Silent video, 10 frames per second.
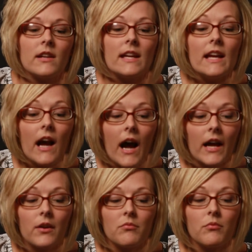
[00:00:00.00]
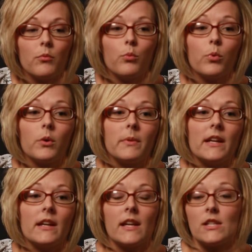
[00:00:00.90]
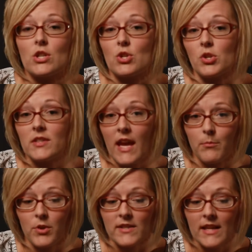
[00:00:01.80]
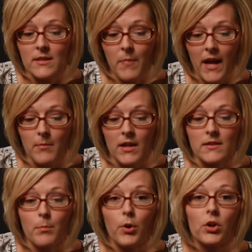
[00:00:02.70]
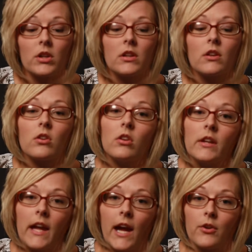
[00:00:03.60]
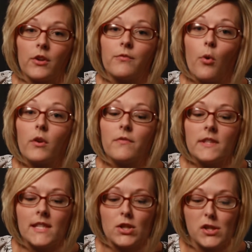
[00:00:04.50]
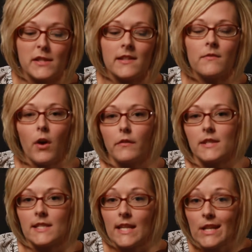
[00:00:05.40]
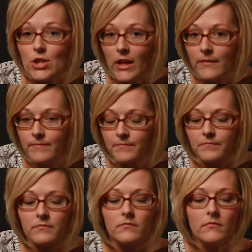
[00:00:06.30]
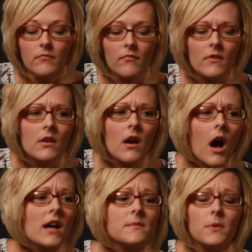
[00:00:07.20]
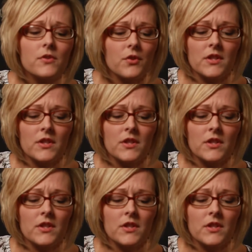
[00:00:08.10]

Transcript: EI will be an additional 10% payment per clinical encounter for physicians involved in teaching. Hospitals or